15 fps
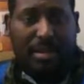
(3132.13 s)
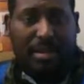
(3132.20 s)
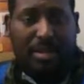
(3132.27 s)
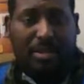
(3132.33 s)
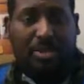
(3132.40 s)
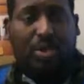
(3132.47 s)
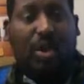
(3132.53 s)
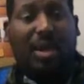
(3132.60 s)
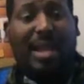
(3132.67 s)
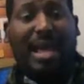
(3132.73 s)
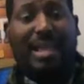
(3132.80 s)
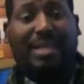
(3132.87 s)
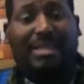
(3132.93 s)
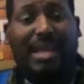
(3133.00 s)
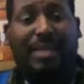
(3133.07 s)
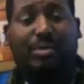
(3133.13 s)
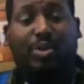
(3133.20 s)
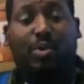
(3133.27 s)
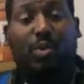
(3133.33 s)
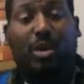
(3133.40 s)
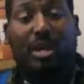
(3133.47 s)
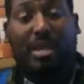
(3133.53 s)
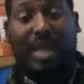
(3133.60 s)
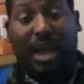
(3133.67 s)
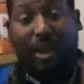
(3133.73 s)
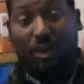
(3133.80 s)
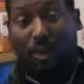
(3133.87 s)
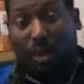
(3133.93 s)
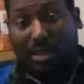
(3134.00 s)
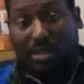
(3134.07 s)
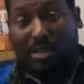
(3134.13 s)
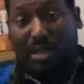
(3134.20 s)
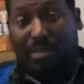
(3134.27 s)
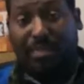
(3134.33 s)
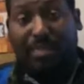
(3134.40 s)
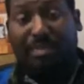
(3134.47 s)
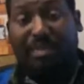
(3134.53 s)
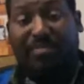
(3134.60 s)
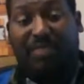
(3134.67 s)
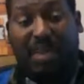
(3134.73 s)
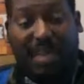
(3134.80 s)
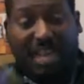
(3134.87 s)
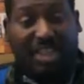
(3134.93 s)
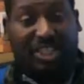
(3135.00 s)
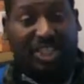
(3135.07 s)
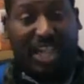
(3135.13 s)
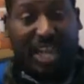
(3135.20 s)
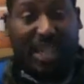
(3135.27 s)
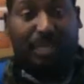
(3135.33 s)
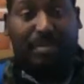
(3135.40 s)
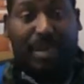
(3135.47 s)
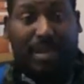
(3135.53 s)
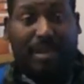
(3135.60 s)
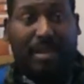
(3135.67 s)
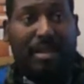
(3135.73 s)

So a lot of times you want to get one supplement for each ailment.